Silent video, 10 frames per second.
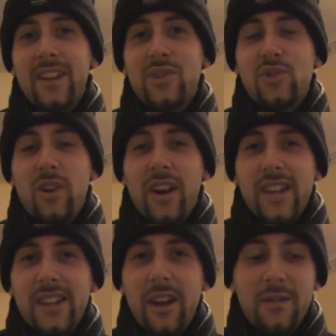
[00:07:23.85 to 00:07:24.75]
dry
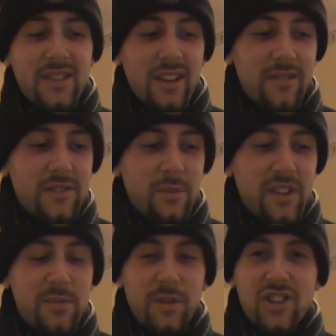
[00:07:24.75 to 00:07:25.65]
note
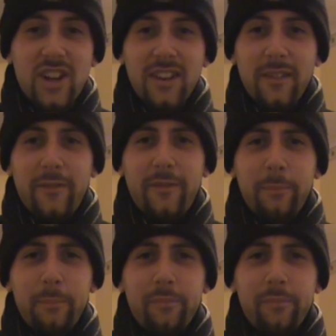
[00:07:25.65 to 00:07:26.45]
afterwards, which kind of